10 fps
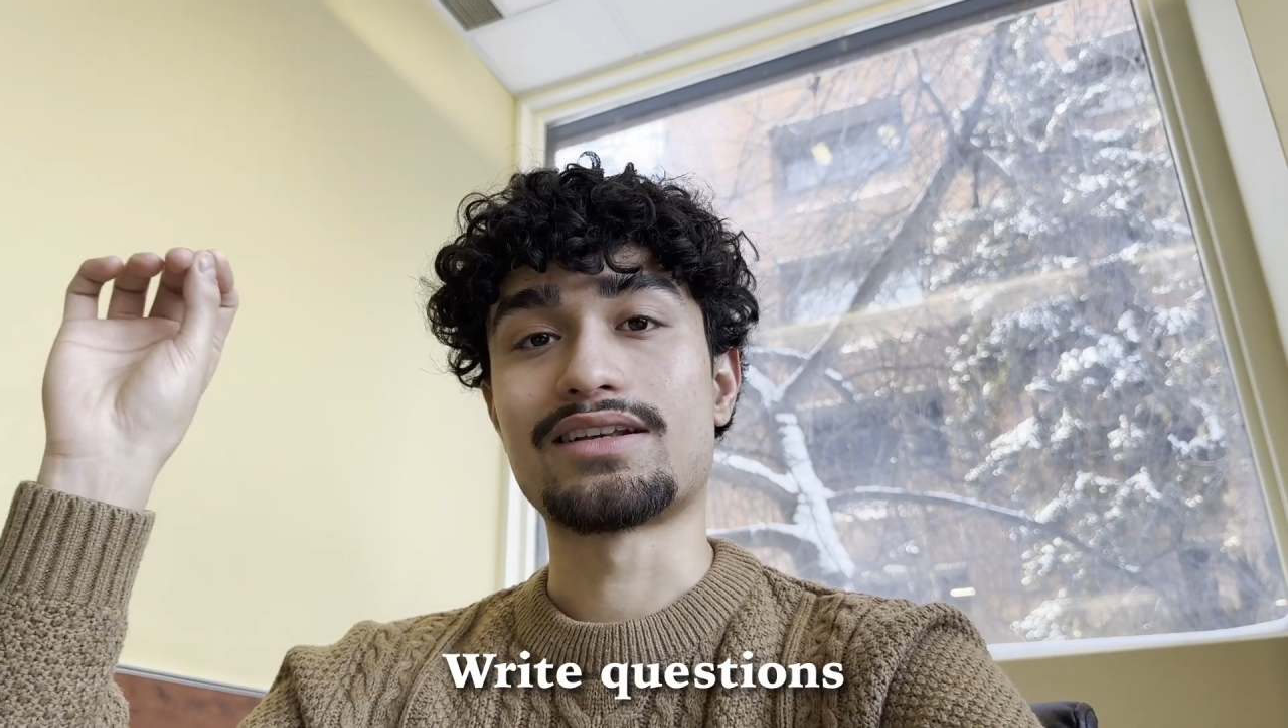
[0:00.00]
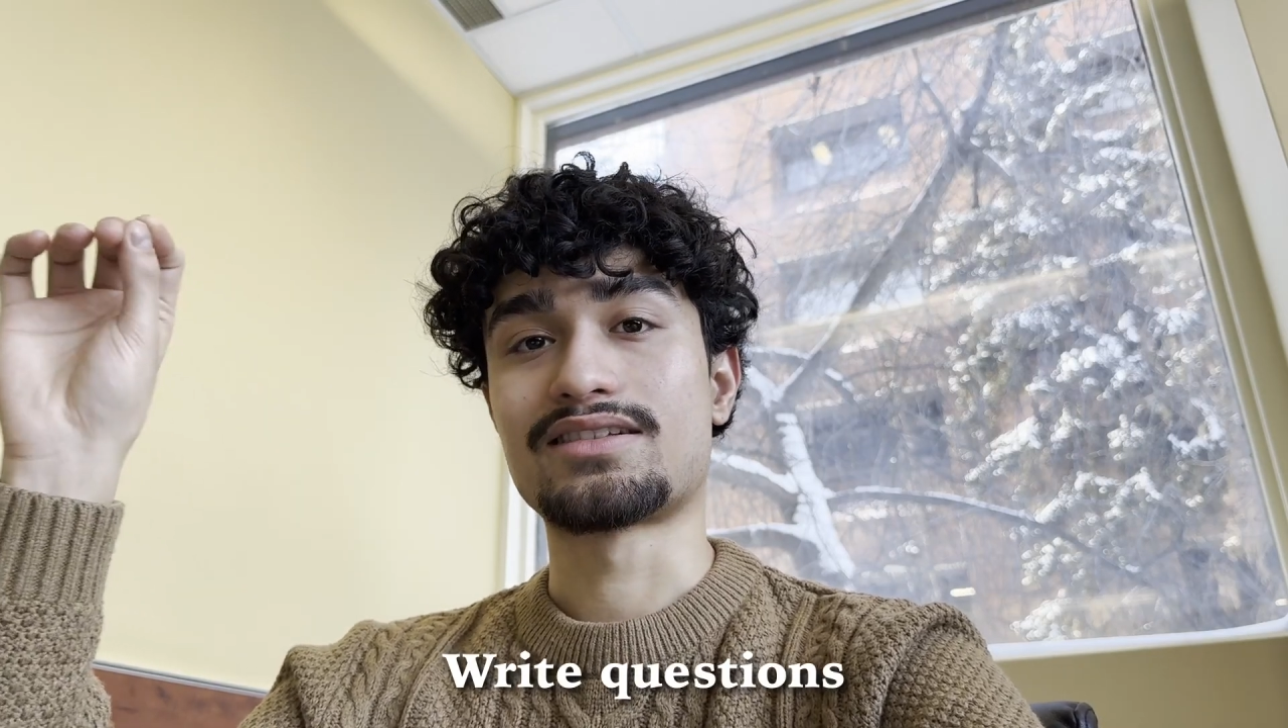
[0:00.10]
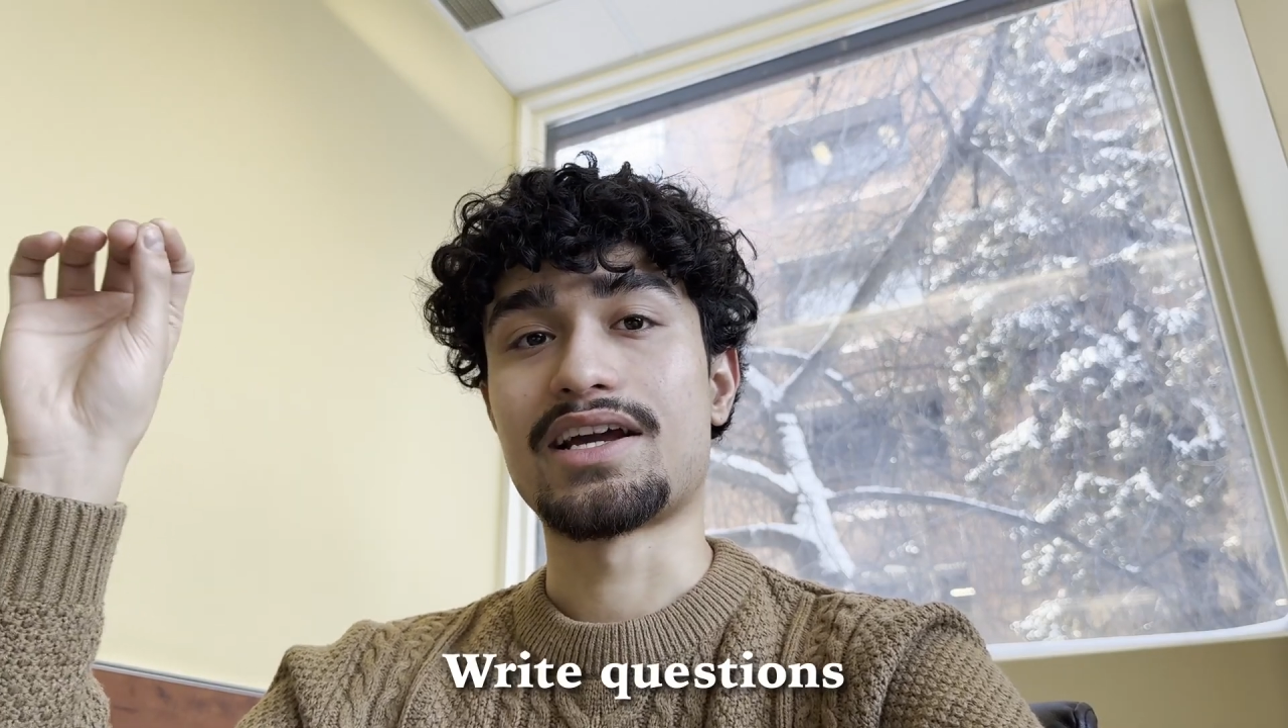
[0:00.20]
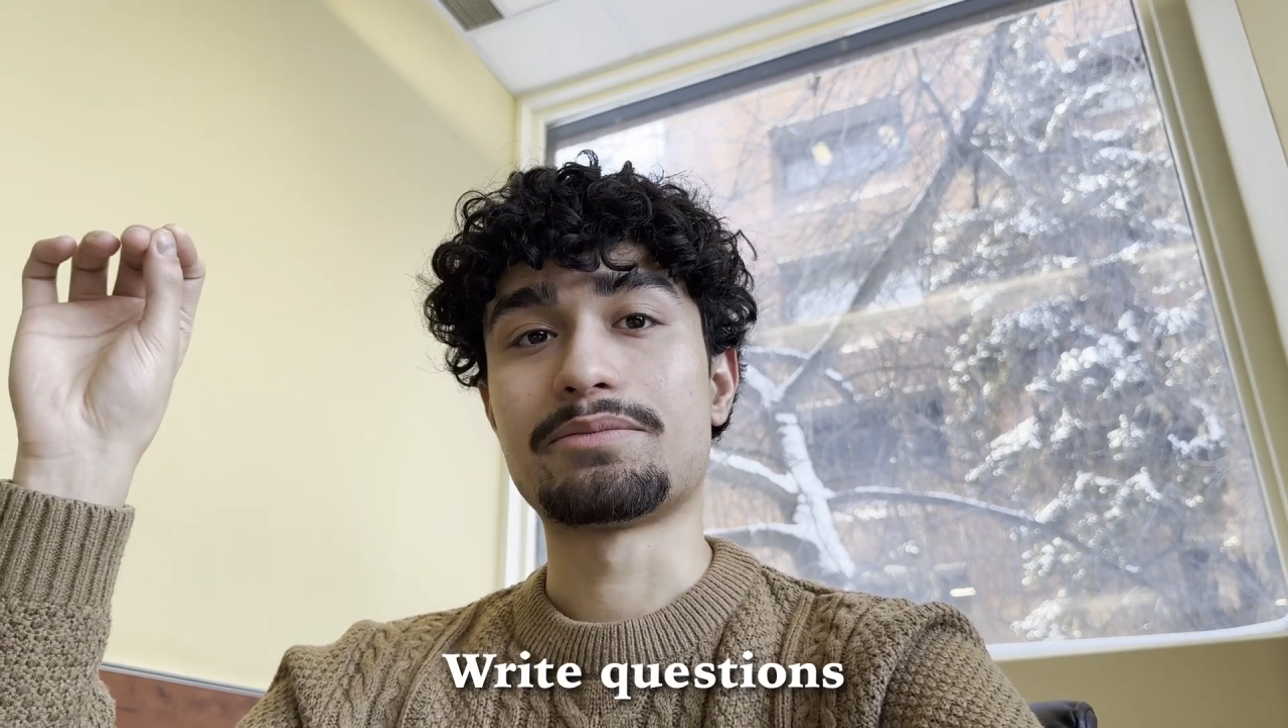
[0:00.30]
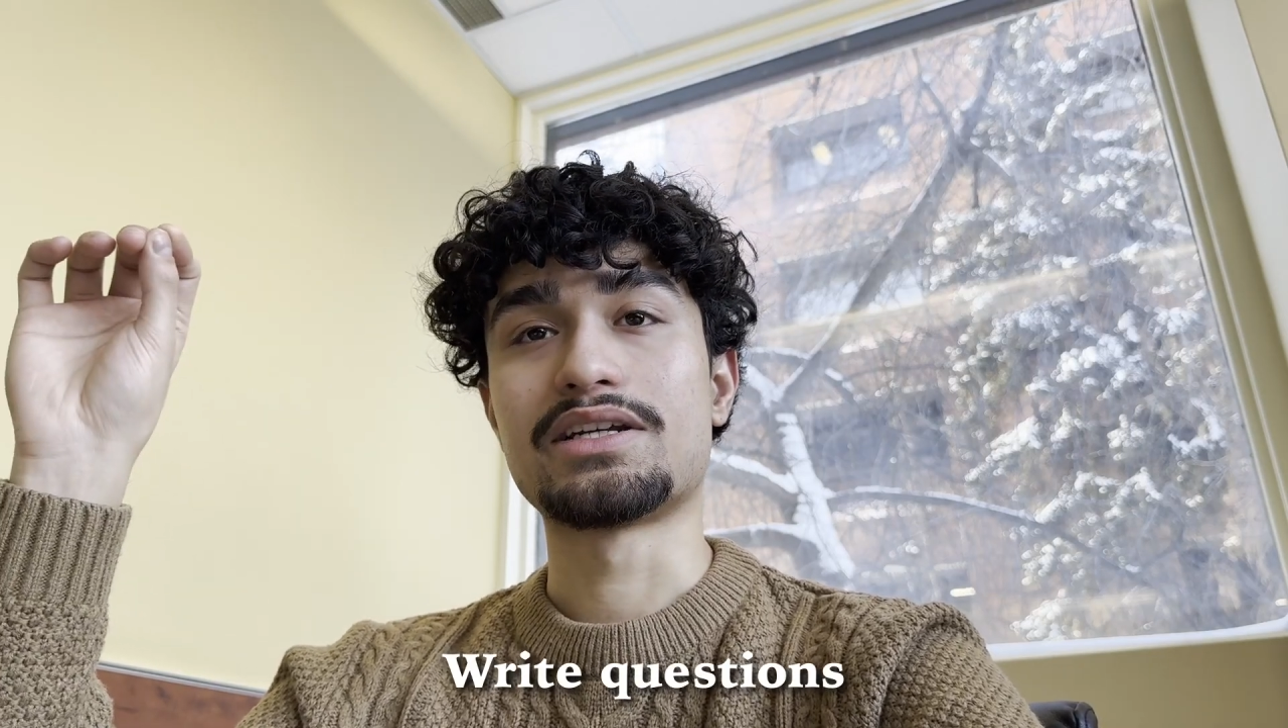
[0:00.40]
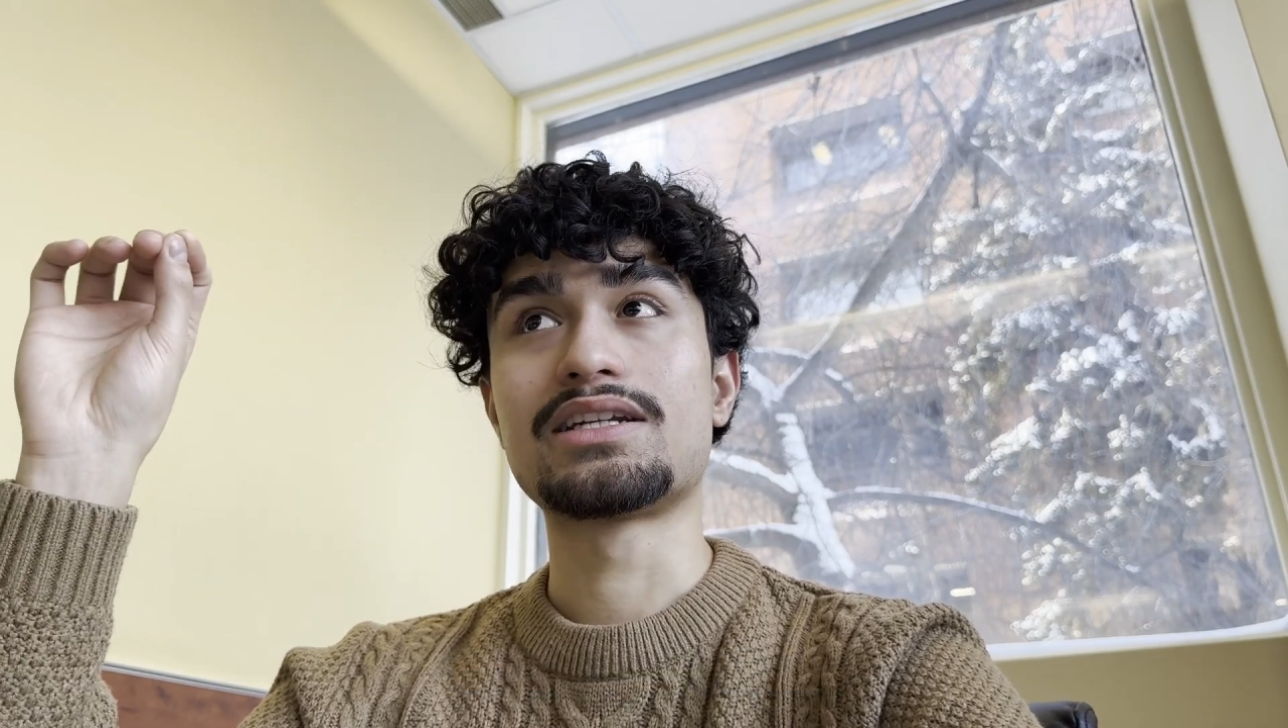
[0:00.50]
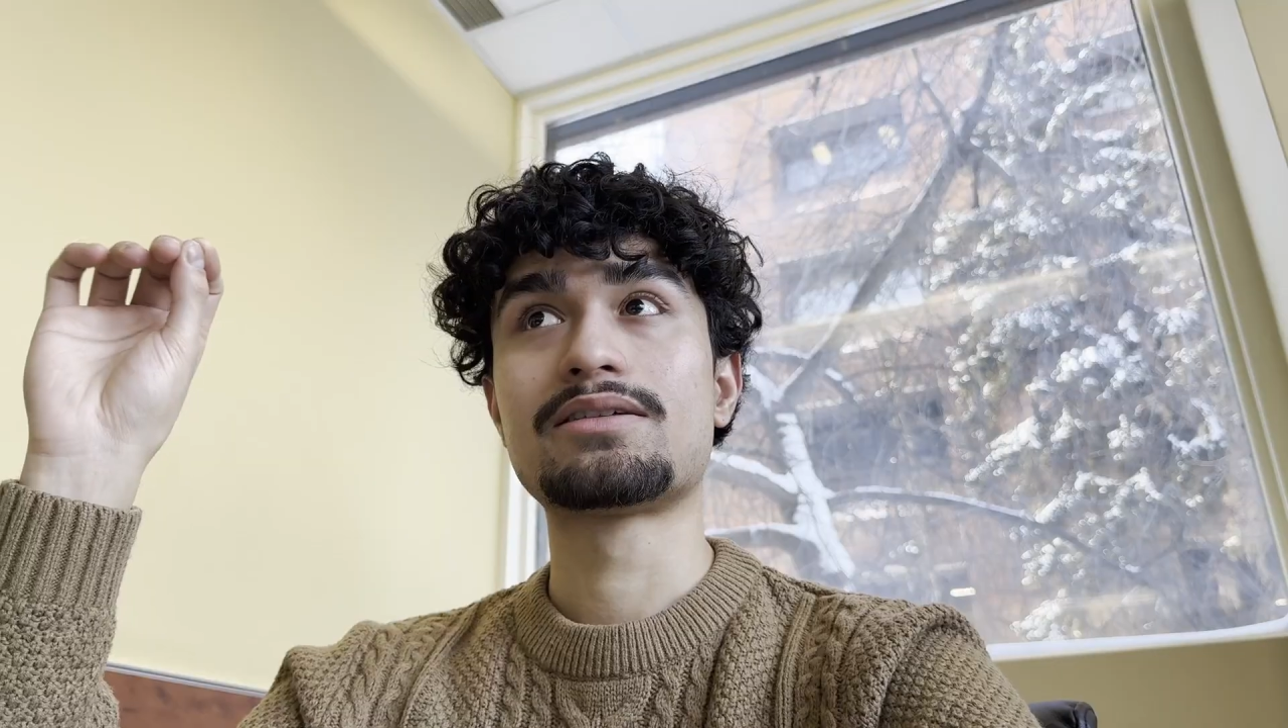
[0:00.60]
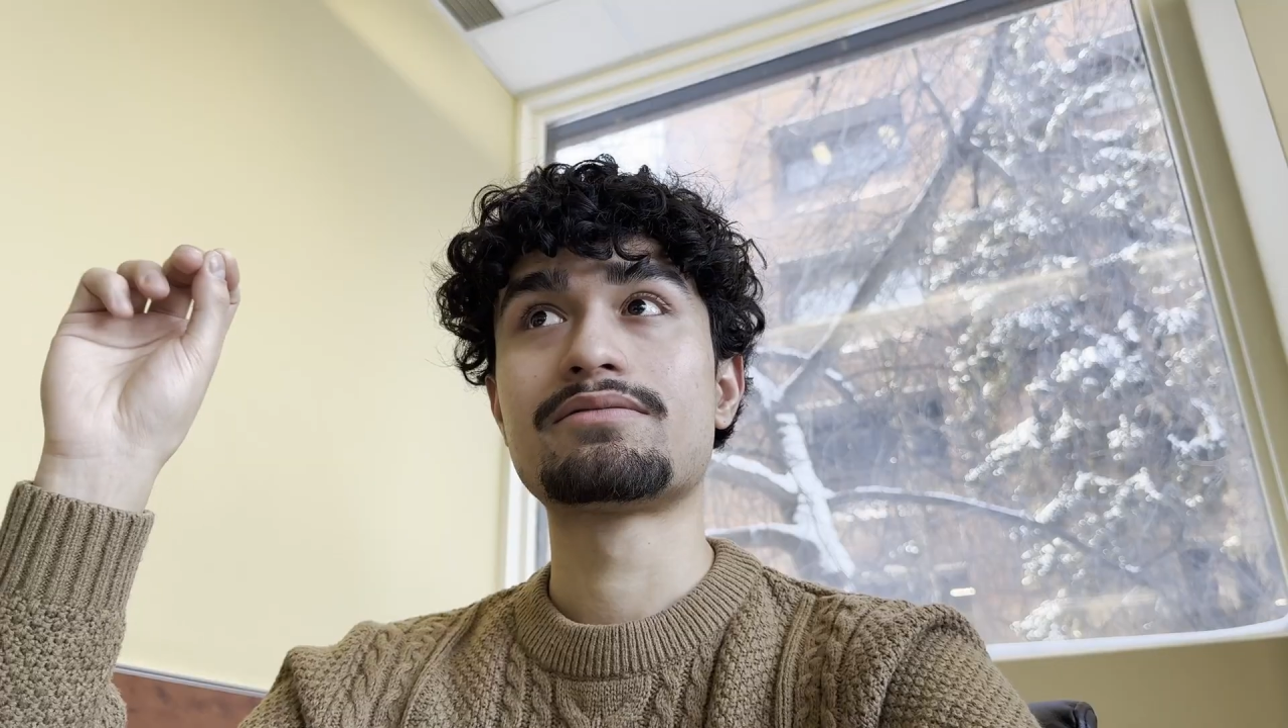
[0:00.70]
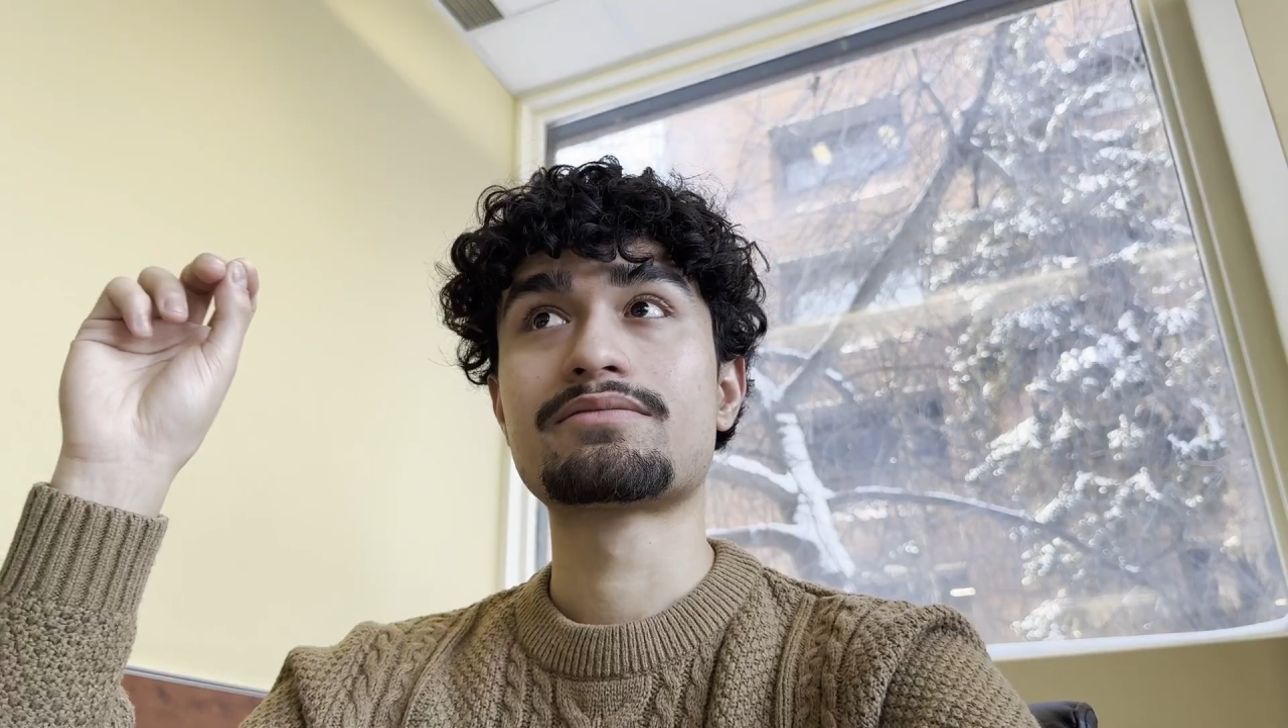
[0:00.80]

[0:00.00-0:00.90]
assignment.